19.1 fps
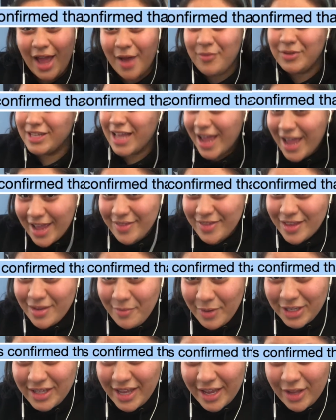was that Anthony
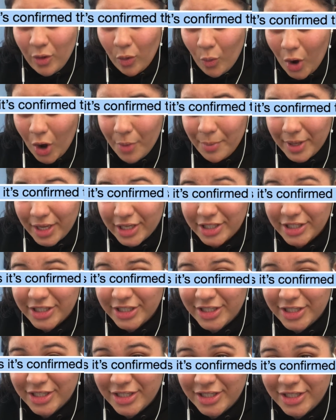Mundine or what, bitch?